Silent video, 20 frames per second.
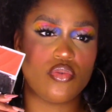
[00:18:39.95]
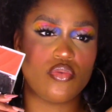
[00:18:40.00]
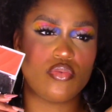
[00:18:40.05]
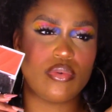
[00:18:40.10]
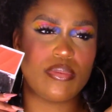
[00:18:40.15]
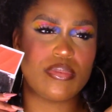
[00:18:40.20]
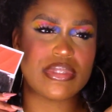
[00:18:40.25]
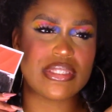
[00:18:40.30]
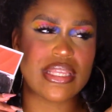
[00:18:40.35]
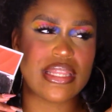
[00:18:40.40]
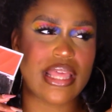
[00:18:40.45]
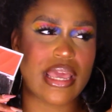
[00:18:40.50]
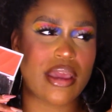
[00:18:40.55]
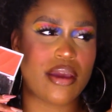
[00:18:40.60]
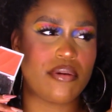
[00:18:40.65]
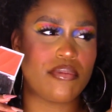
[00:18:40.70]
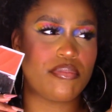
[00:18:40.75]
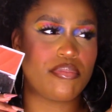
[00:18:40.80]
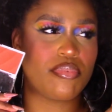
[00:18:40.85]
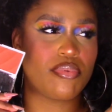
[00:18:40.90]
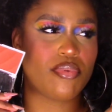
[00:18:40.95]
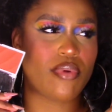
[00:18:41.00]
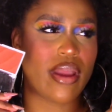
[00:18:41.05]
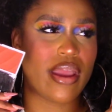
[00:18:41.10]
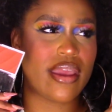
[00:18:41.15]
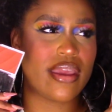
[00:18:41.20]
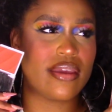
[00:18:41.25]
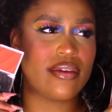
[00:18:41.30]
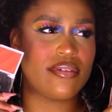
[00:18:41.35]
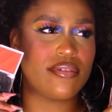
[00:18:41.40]
I'm gonna say like a
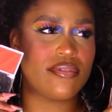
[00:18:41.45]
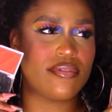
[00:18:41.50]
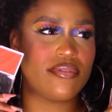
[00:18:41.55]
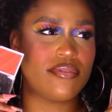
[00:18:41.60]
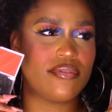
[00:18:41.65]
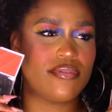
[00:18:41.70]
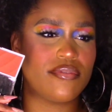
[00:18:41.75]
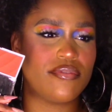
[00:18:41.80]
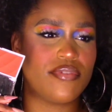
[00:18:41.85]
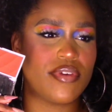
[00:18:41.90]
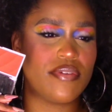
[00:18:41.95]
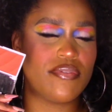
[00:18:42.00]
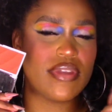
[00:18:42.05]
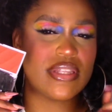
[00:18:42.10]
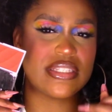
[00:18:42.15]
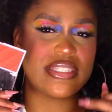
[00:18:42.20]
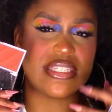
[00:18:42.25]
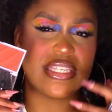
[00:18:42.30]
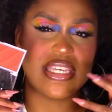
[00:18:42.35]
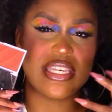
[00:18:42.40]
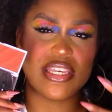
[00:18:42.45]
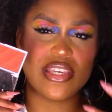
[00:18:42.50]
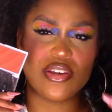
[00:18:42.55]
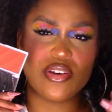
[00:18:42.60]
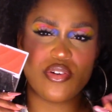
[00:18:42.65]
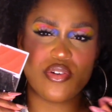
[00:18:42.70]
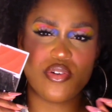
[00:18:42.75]
bright vivid teal